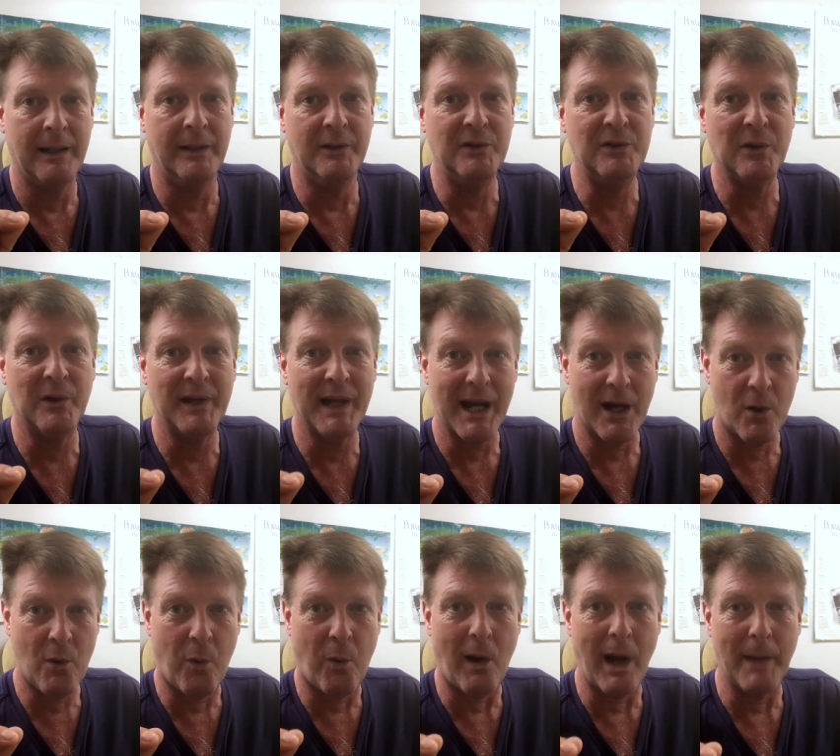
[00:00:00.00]
I ain't doing
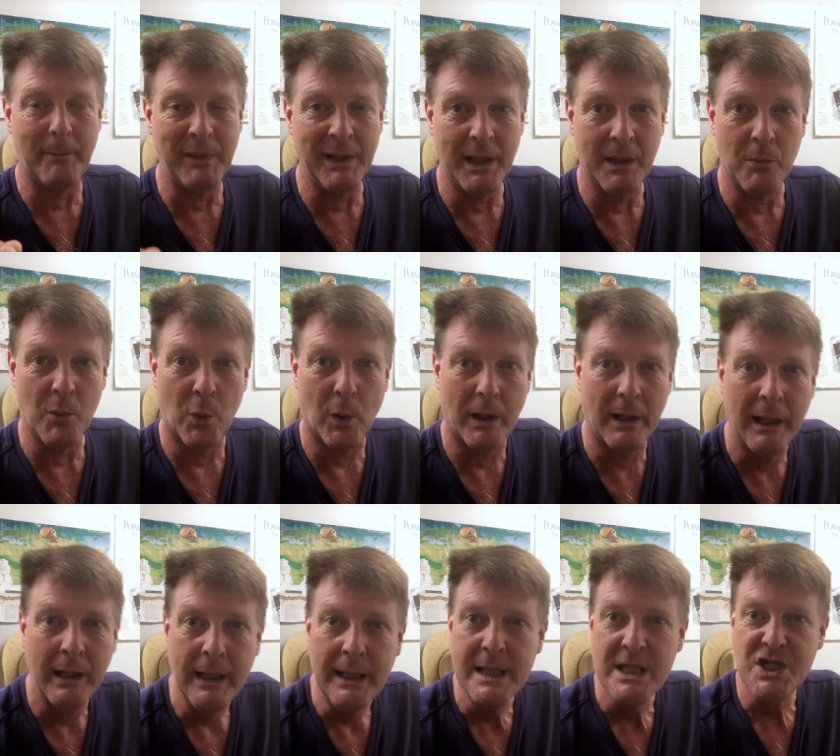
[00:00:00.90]
that crap anymore.
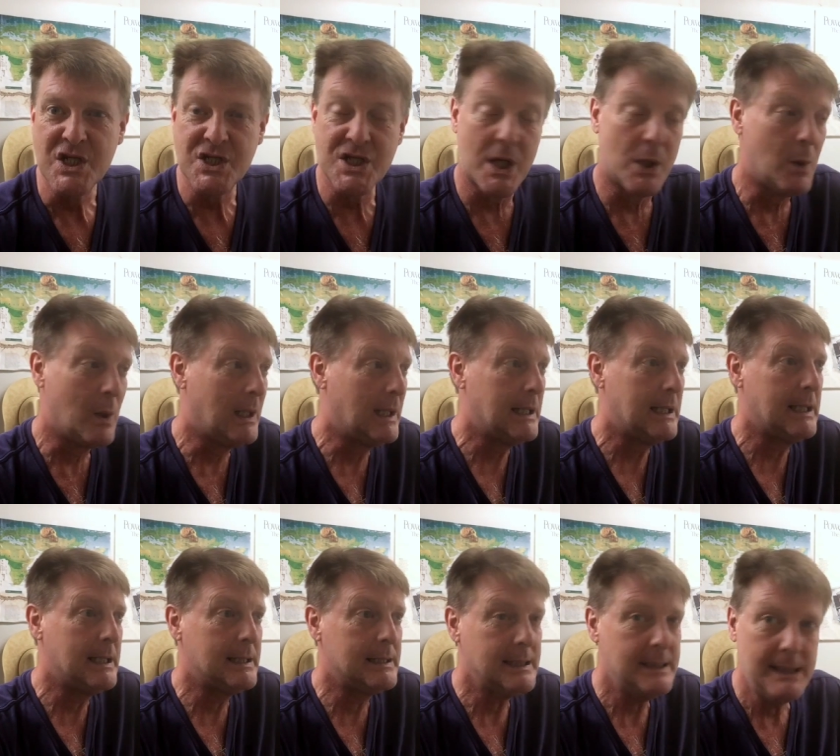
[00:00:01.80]
So,
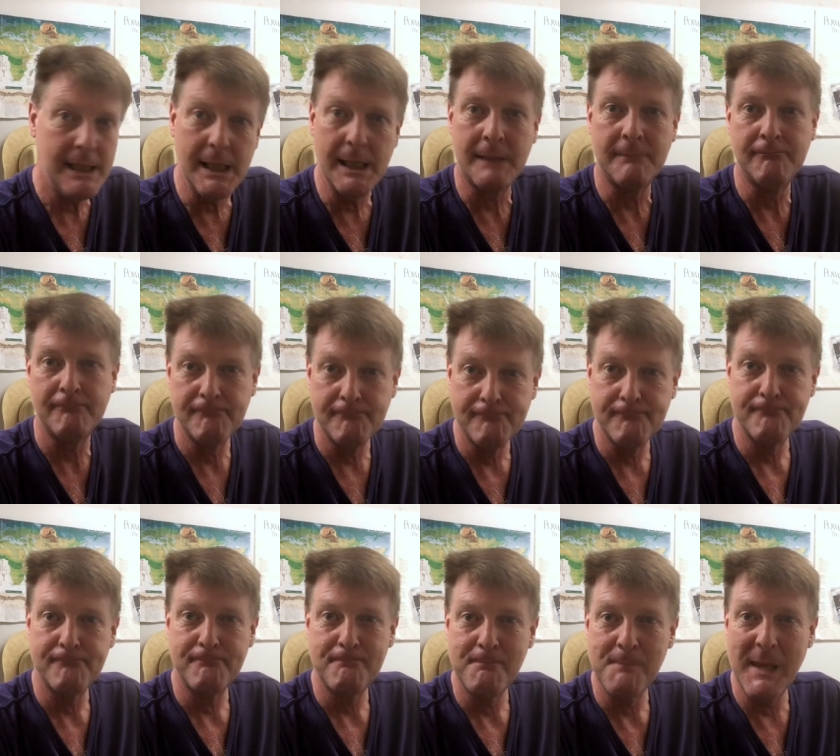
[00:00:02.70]
uh, yeah,
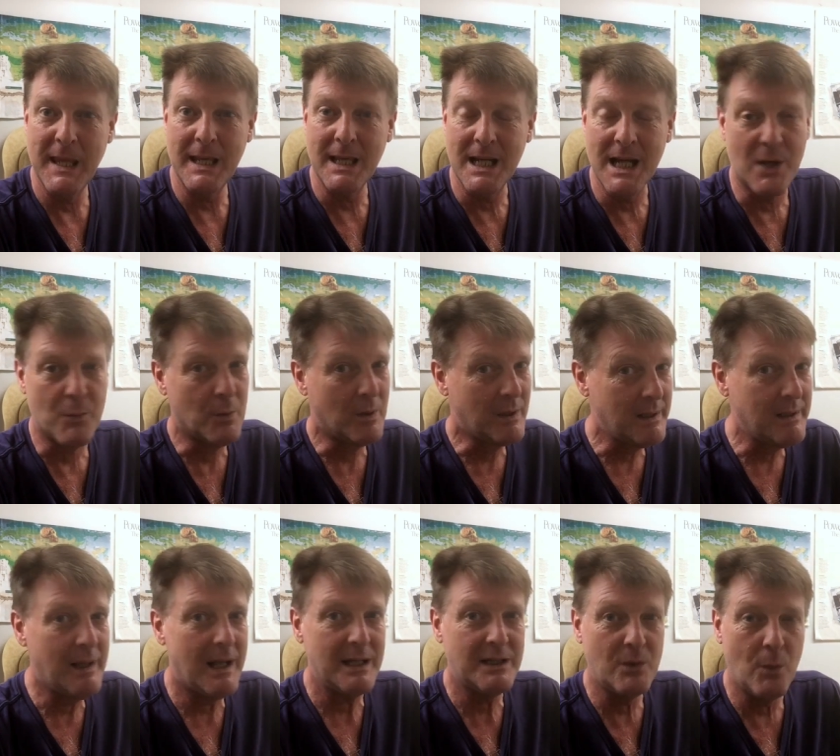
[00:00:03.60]
yeah, I really
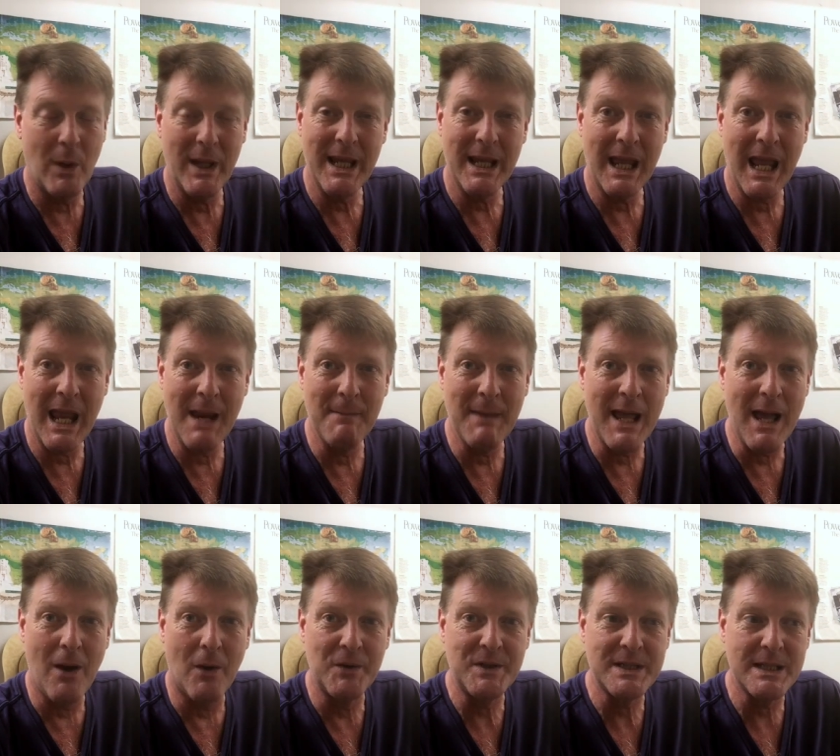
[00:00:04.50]
like the way it came
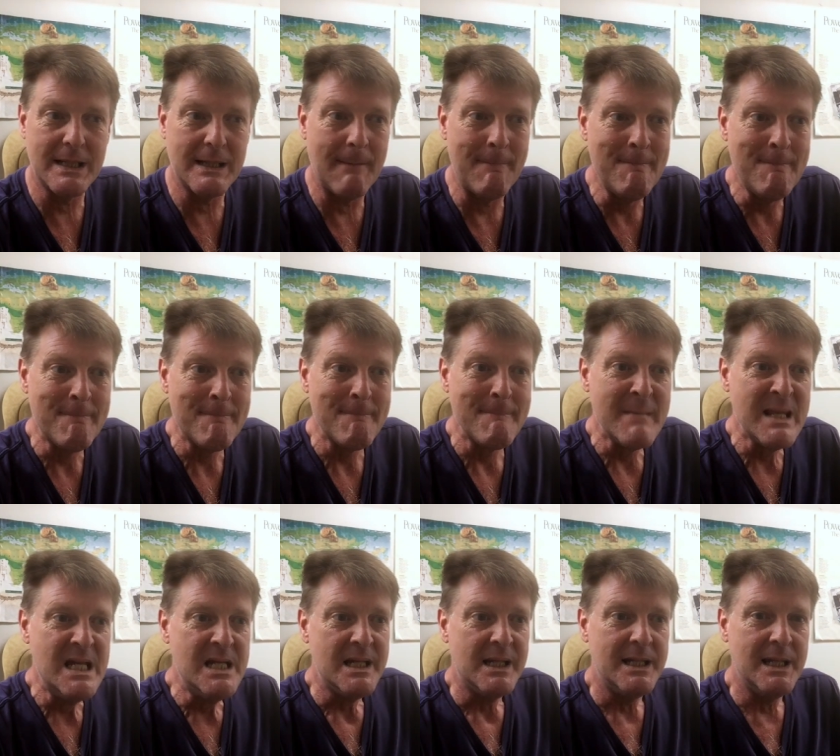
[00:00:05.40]
out. Uh,
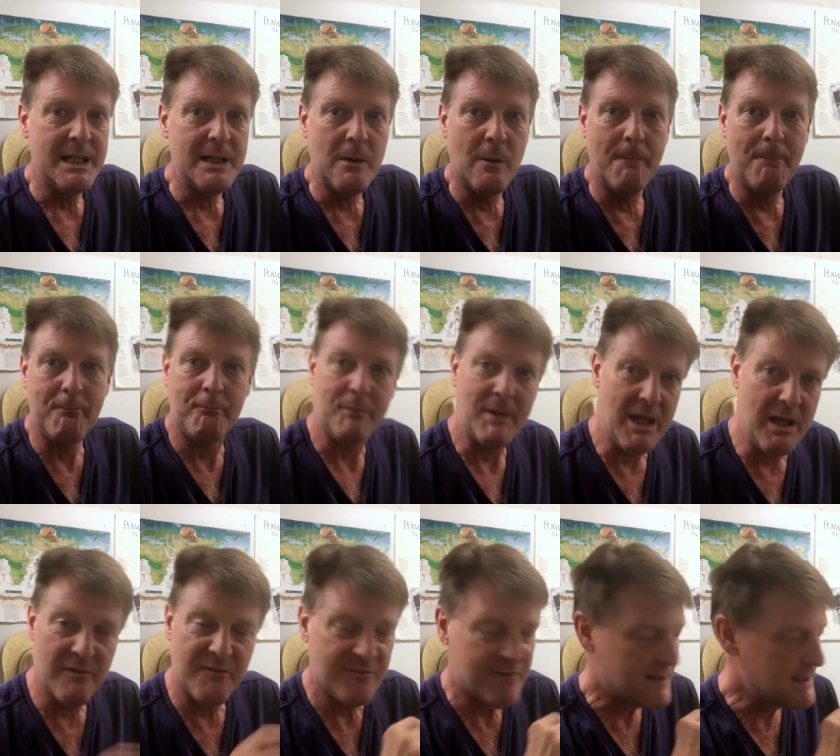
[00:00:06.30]
you know,
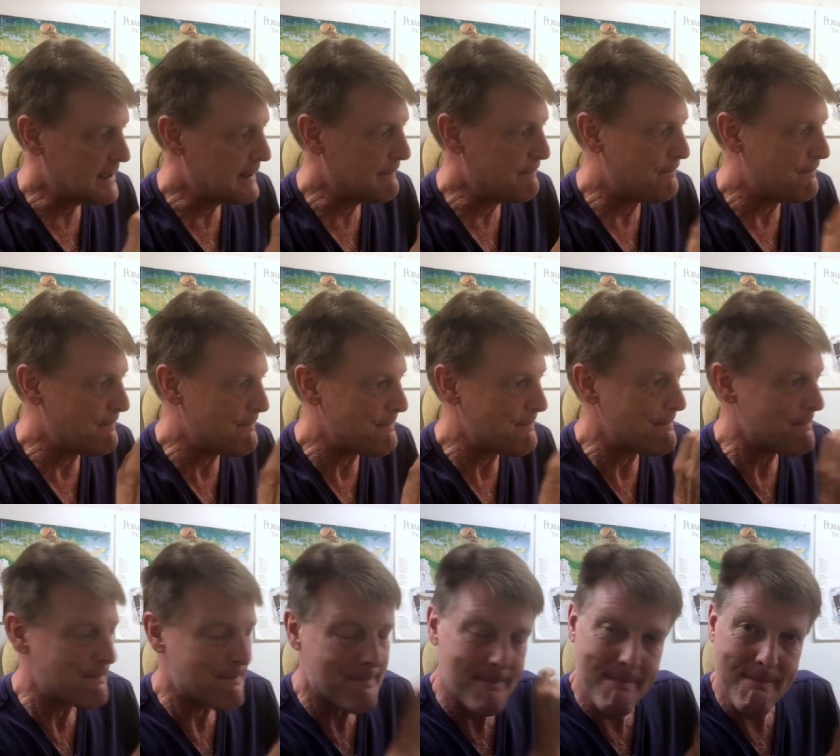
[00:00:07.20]
if um,
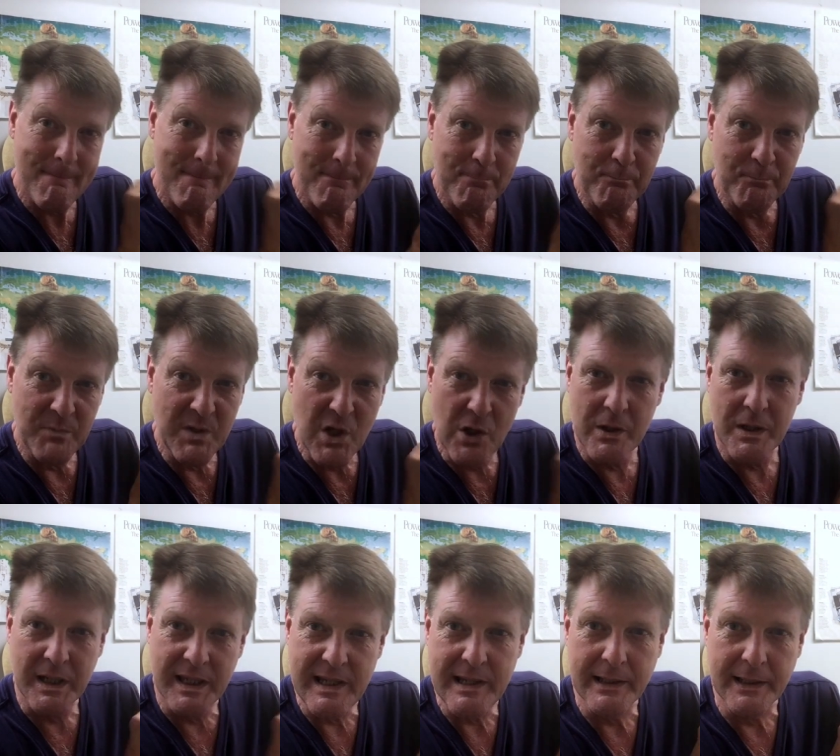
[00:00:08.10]

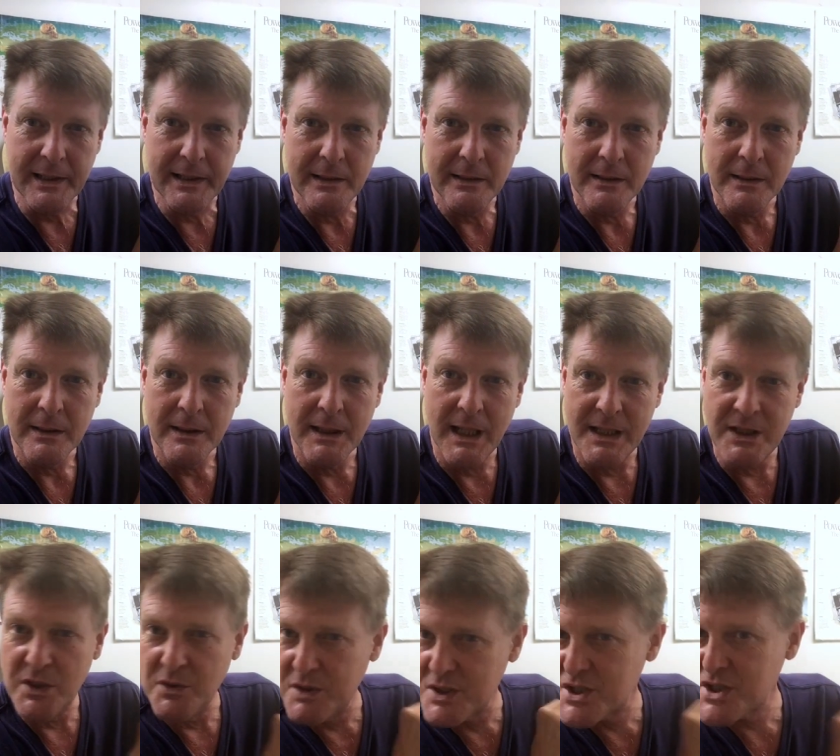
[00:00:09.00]
you're a kid
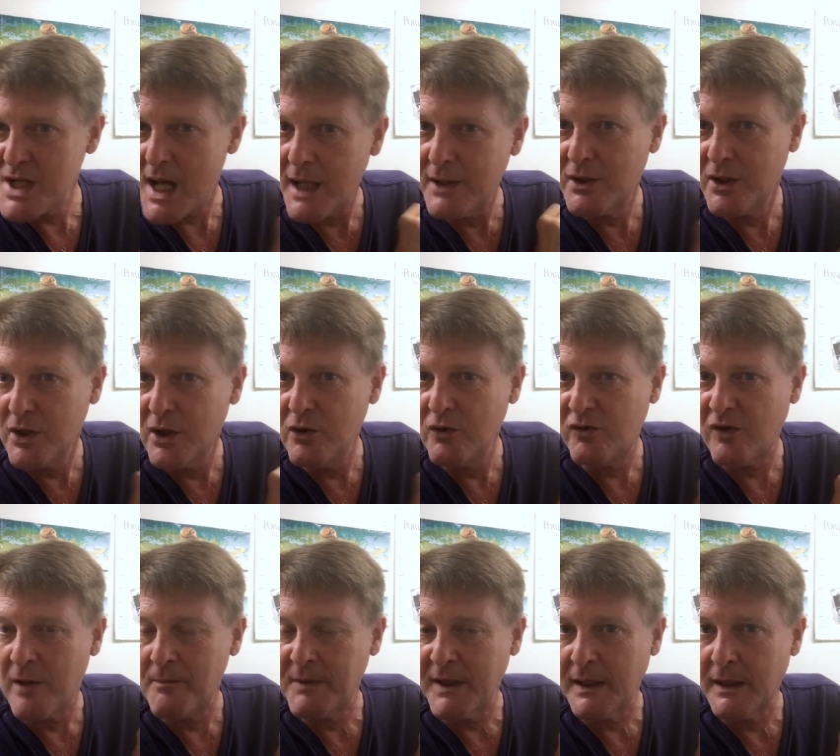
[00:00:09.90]
and you decide to do
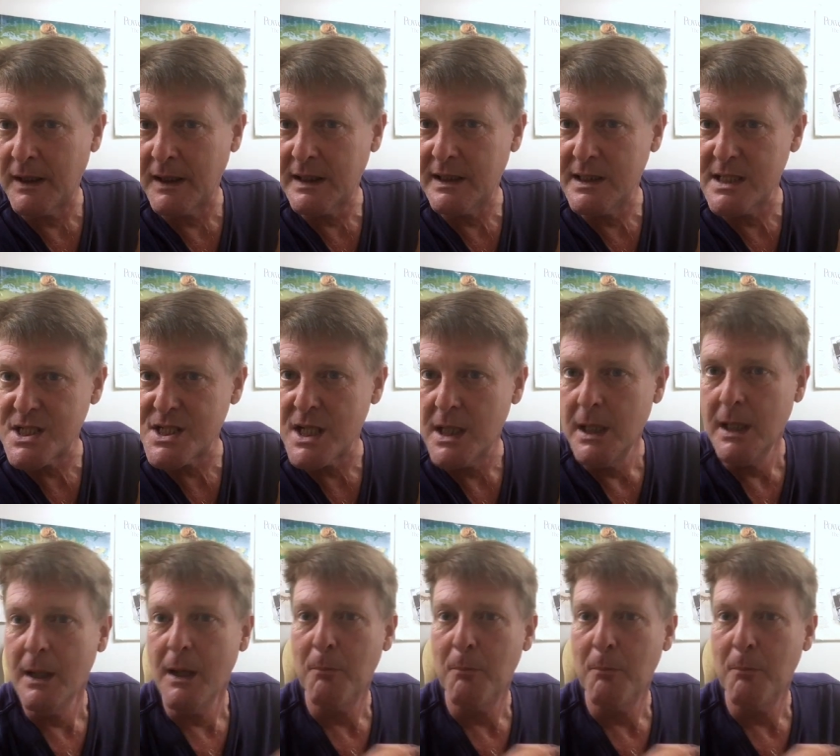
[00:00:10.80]
something like this,